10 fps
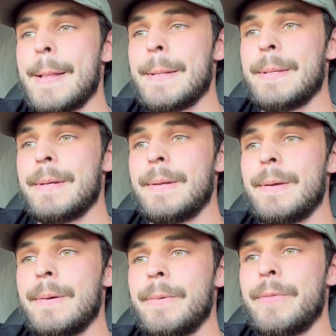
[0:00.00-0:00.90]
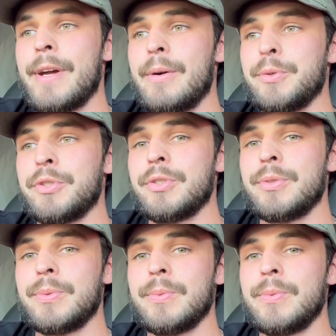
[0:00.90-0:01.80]
that was
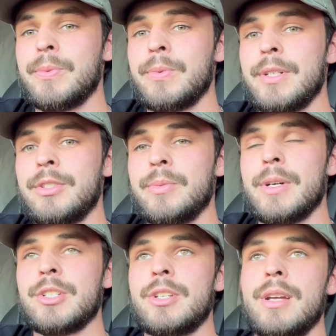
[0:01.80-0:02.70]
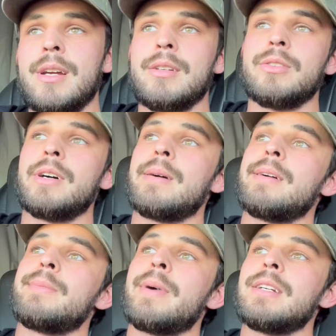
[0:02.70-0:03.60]
just way too much to handle.
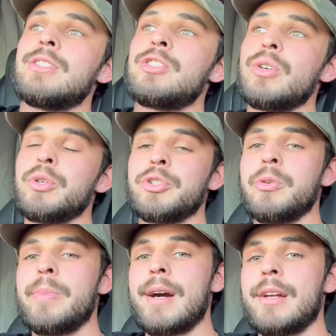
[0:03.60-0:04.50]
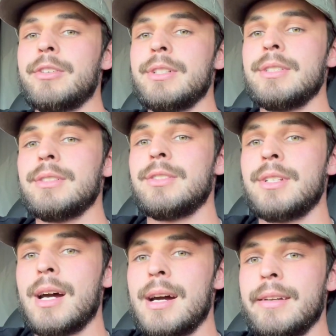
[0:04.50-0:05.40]
My social battery is
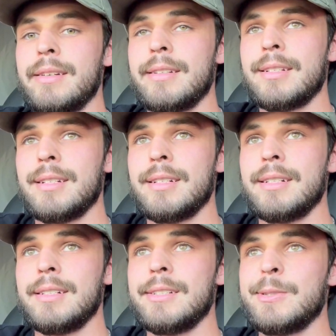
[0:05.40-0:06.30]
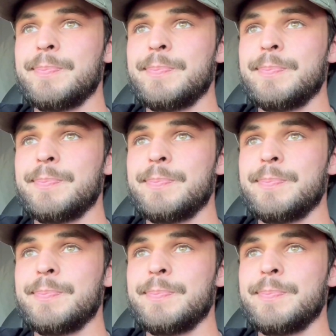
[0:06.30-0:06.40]
not, uh